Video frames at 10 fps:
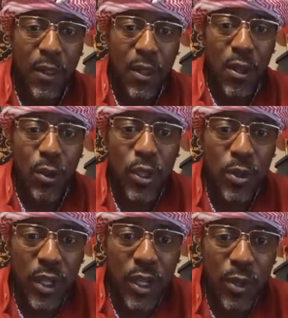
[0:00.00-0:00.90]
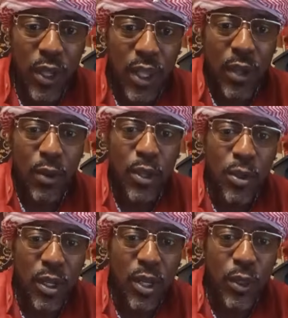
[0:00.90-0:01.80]
when you're dealing
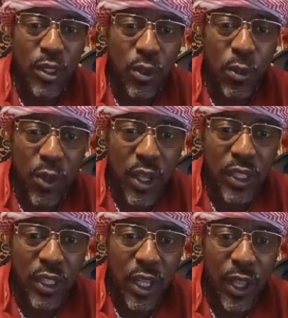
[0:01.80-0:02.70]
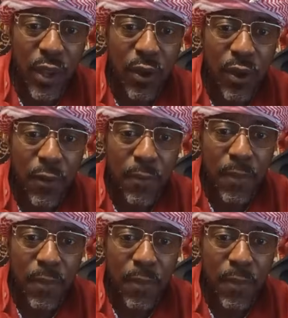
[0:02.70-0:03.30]
with true things in law